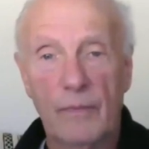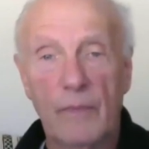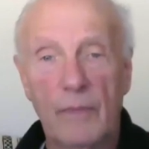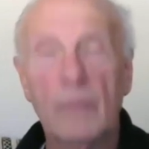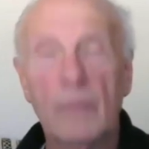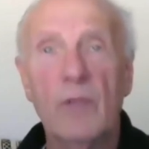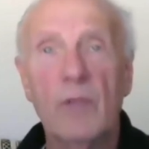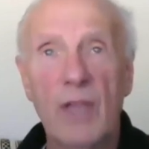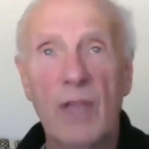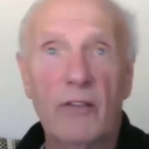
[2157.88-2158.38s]

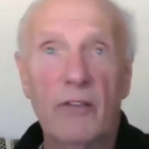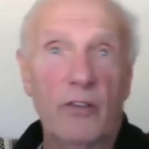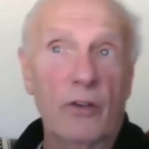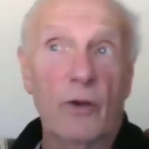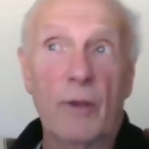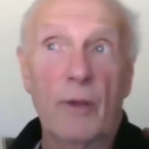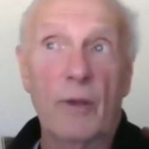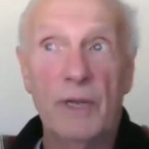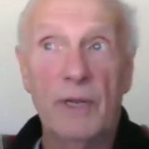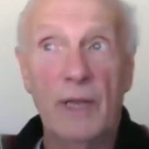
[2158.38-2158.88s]
Yeah, I
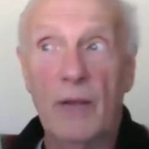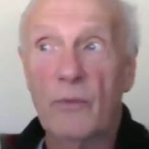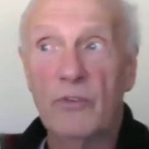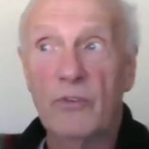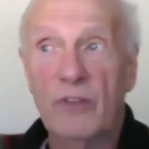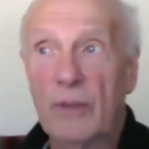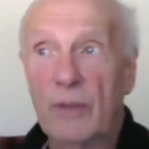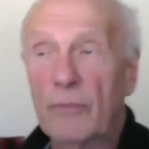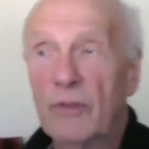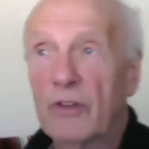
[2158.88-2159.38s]
do. I mean, that
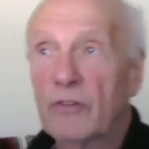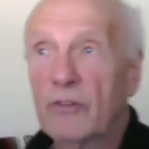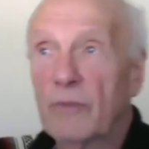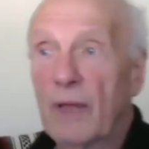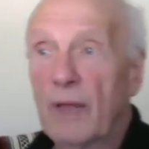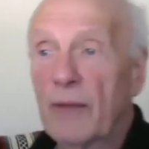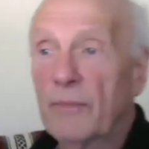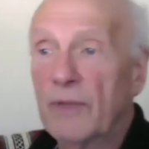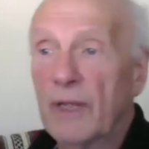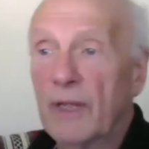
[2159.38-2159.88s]
was
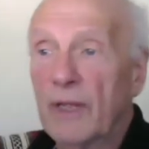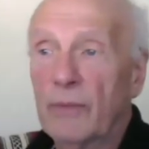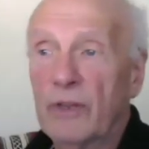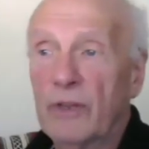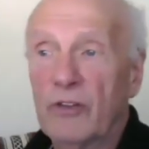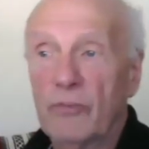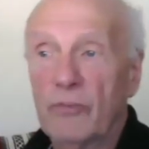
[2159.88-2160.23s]
Emily's